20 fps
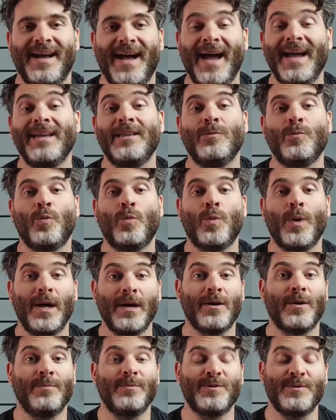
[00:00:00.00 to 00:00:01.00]
Hi and
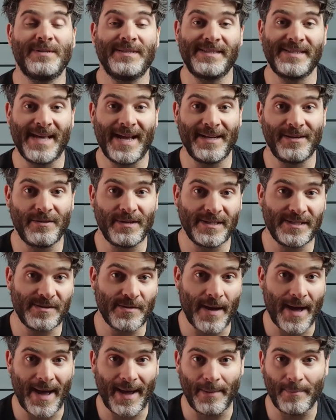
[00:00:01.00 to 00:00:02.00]
welcome to
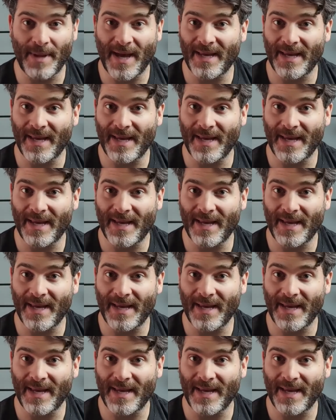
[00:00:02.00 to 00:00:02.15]
insideUXUI.